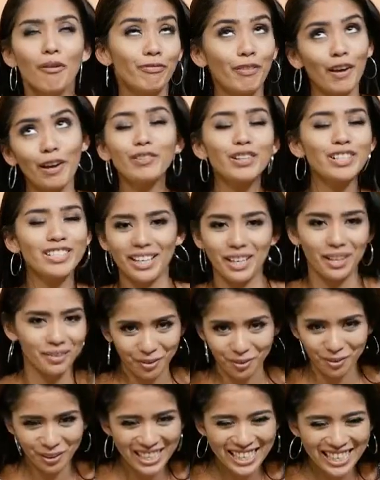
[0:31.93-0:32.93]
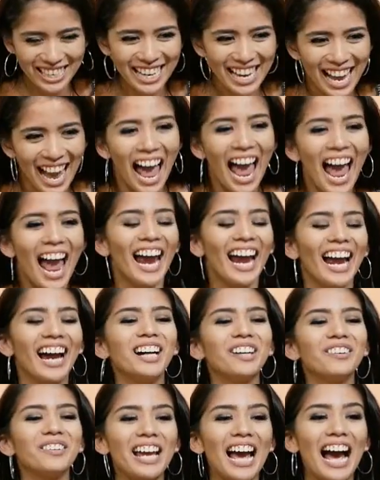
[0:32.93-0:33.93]
favorite day of the week,
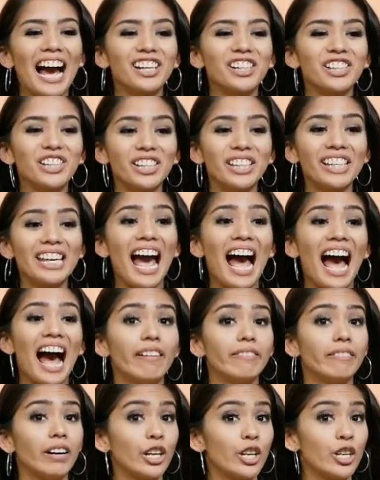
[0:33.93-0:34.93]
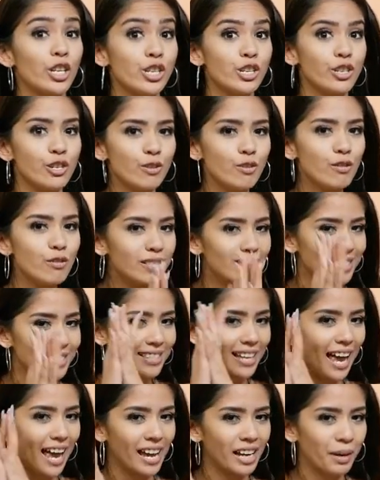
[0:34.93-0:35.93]
and we actually have a new
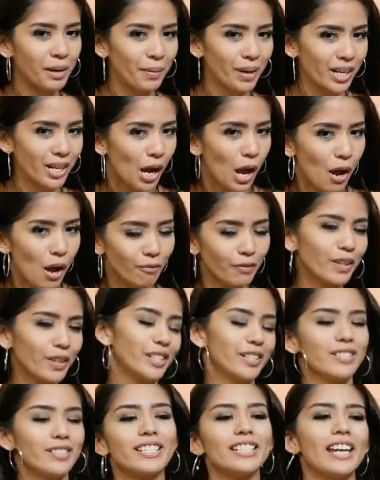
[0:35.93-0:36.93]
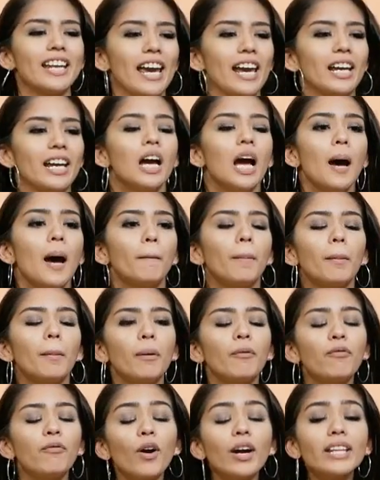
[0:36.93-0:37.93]
segment for you today. But
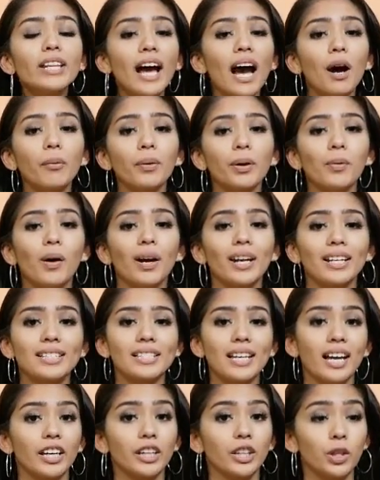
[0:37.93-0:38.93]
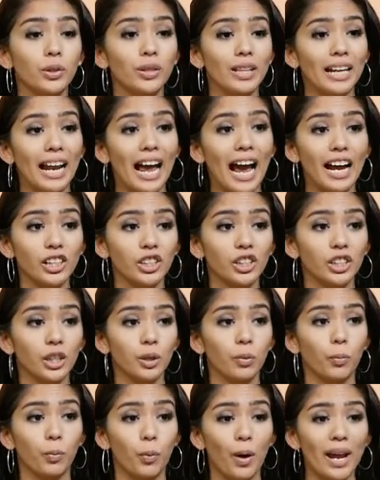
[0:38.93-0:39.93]
before that, we want to tell you that
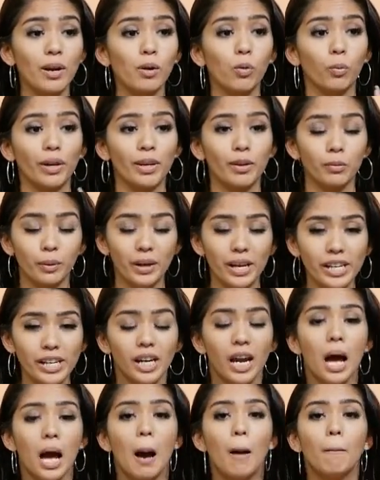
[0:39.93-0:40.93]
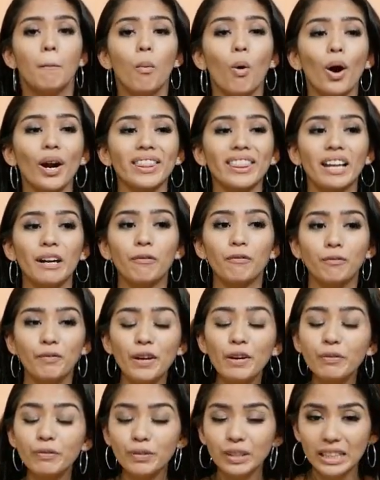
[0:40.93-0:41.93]
actually when we reach more than
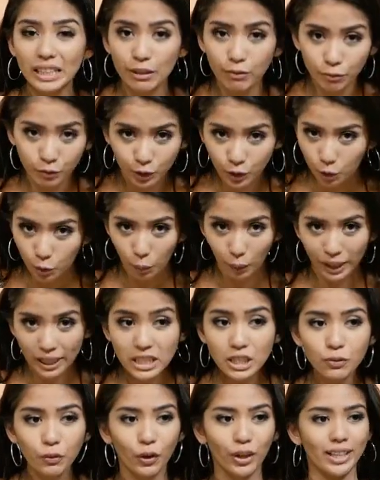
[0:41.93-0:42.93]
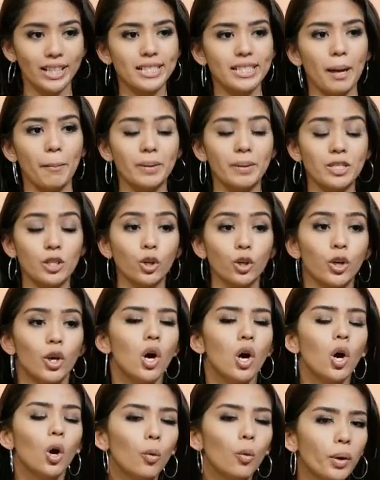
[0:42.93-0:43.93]
50 viewers for this episode,
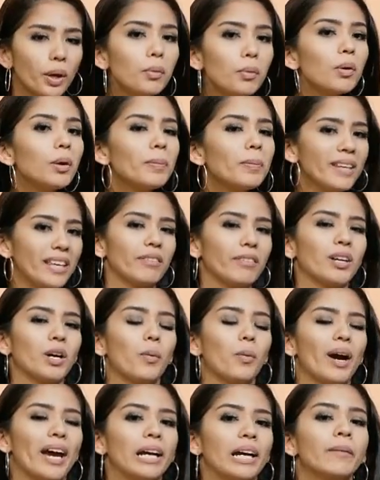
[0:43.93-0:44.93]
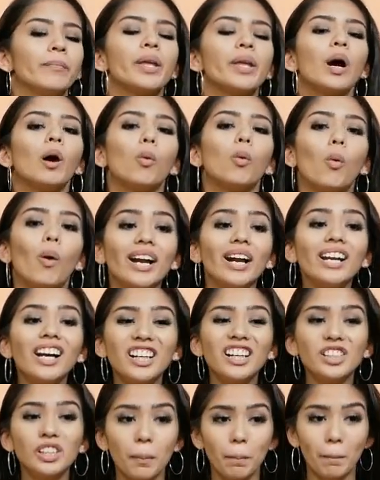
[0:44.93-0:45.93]
we will be giving away
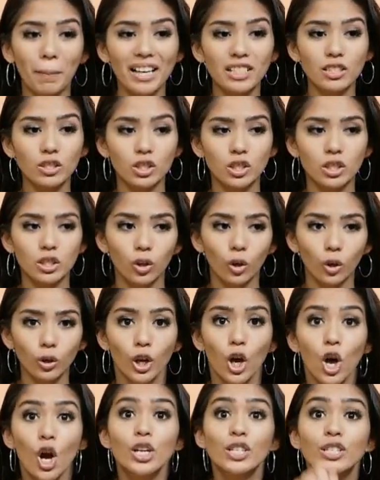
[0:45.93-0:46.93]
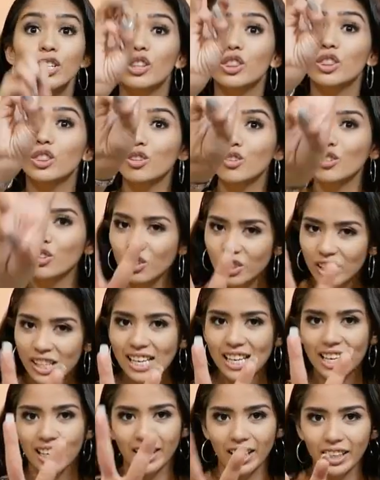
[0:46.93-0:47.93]
100 pesos load to
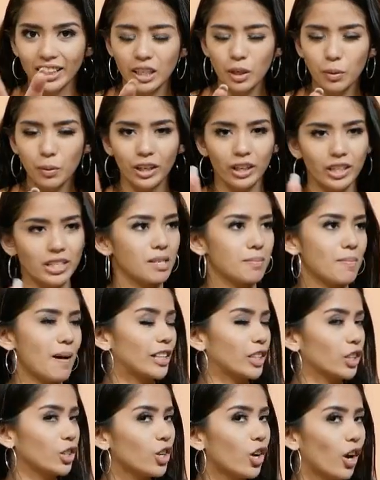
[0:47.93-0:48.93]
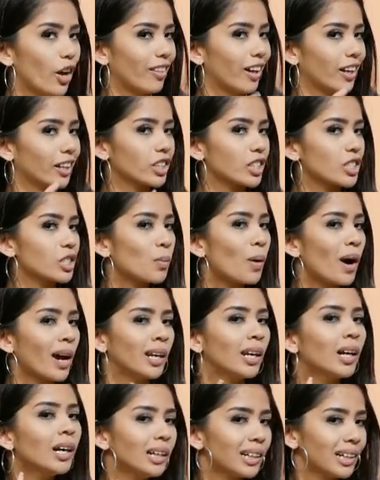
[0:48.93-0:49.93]
3 lucky winners. Imagine yon, not just one,
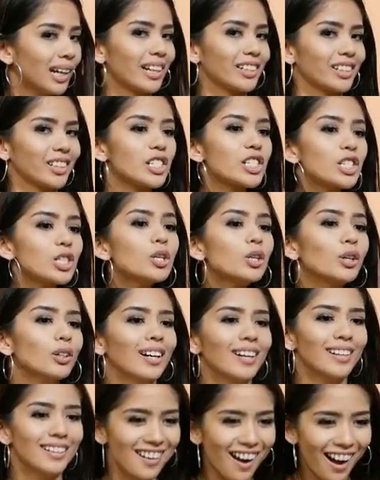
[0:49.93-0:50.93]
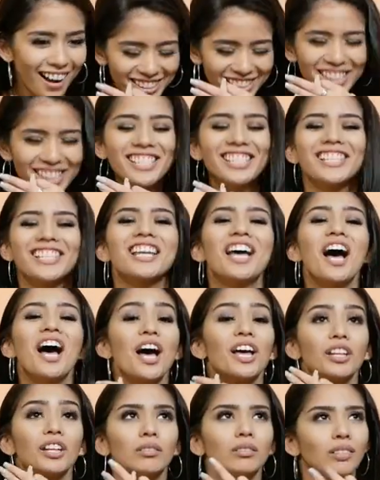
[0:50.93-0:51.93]
not just two, not just
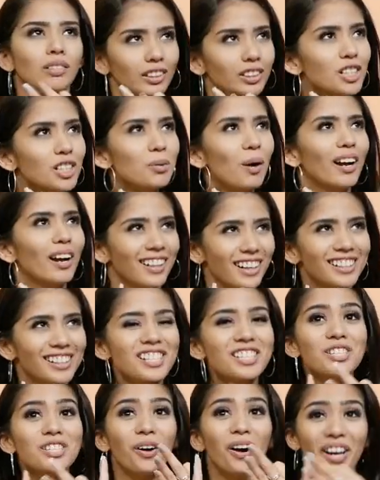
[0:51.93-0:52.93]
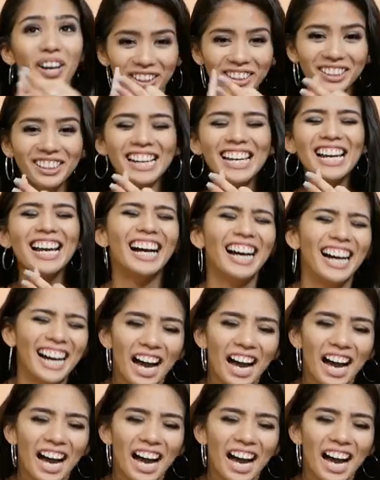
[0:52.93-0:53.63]
two, 3.